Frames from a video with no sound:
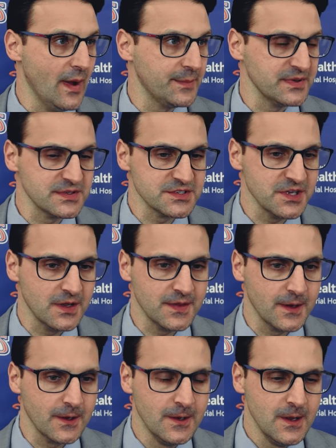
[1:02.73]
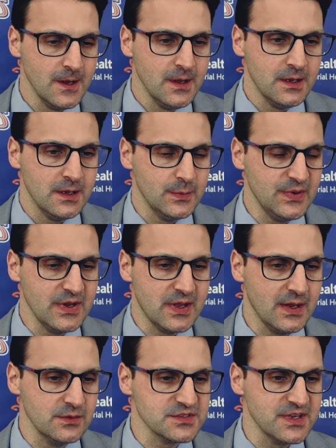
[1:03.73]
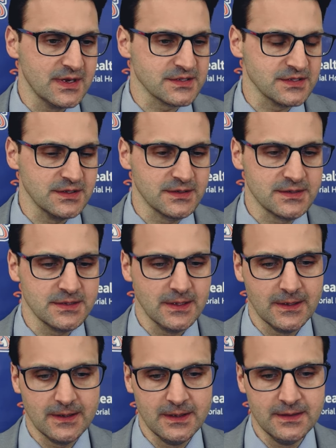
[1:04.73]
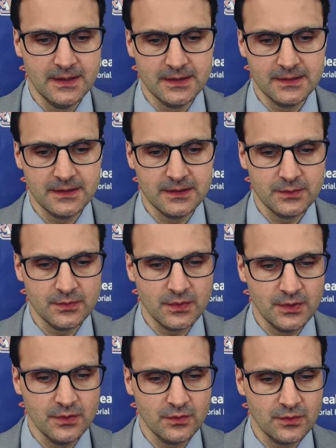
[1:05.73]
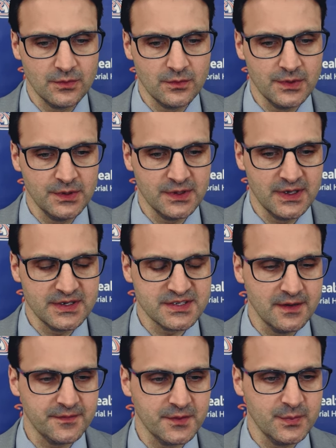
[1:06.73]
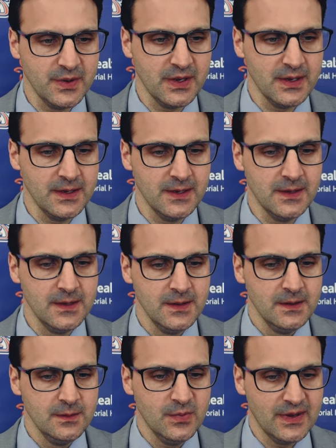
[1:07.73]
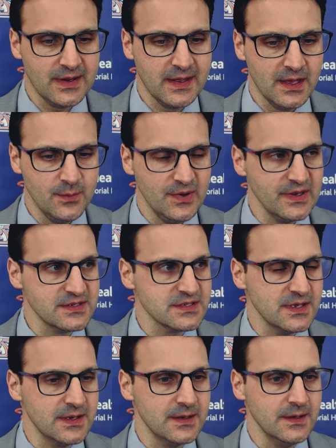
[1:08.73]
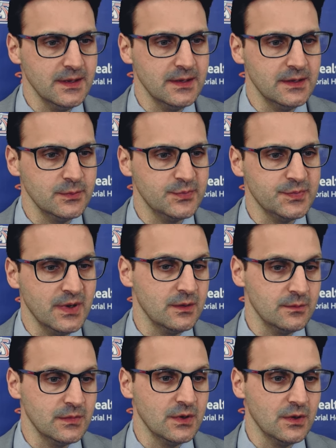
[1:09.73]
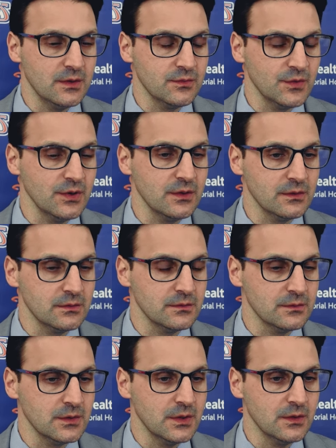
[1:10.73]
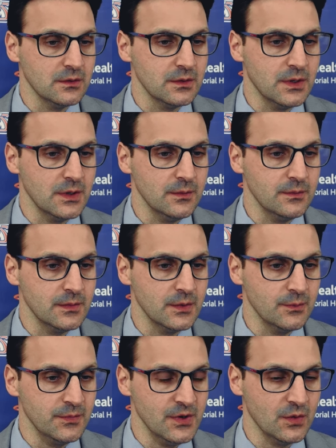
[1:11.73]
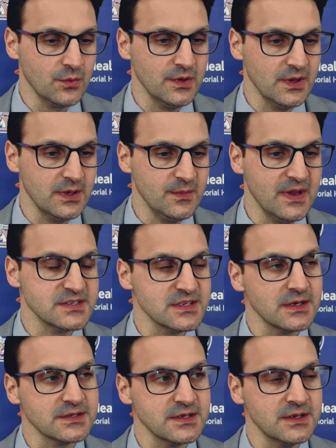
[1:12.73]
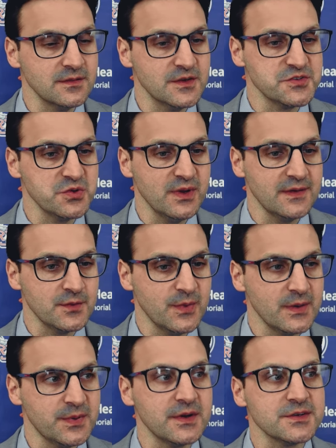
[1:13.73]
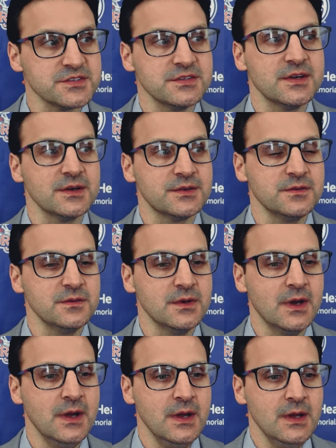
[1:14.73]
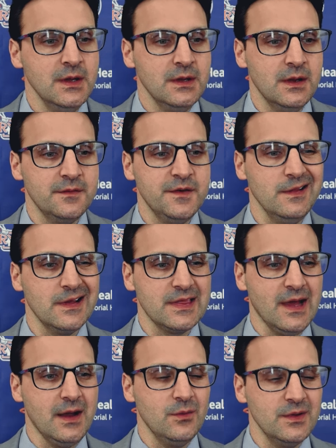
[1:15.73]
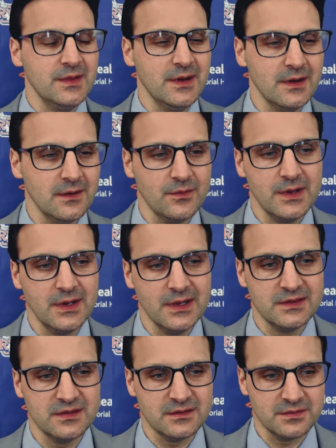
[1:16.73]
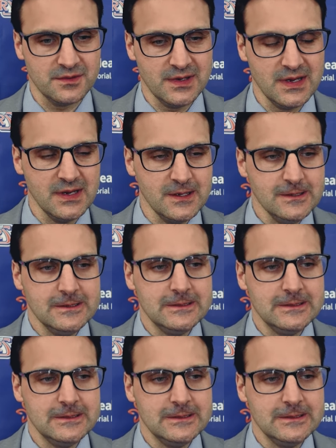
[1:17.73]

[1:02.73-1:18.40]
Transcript: weapons on there. And PK was excellent. And then, you know, real nice effort by Cam Bites and you know, real, you know, really amazing individual effort by Peterson there to, I felt like that one there, when you get to 3,